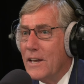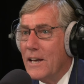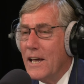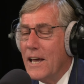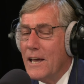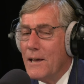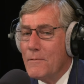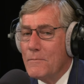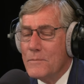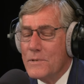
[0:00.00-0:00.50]
the
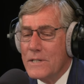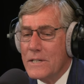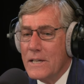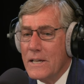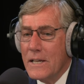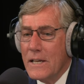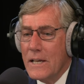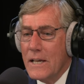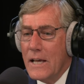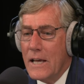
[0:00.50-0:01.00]
names.
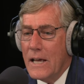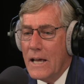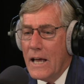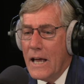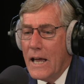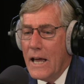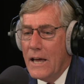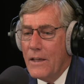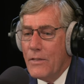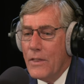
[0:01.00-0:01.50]

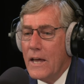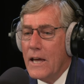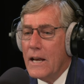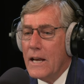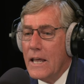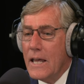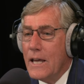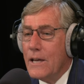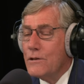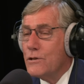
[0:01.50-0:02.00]
And
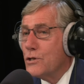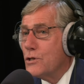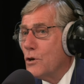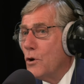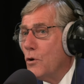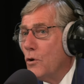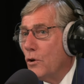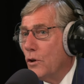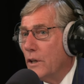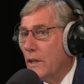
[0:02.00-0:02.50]
then he
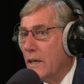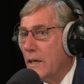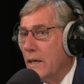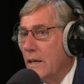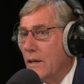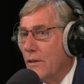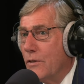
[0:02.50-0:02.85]
sold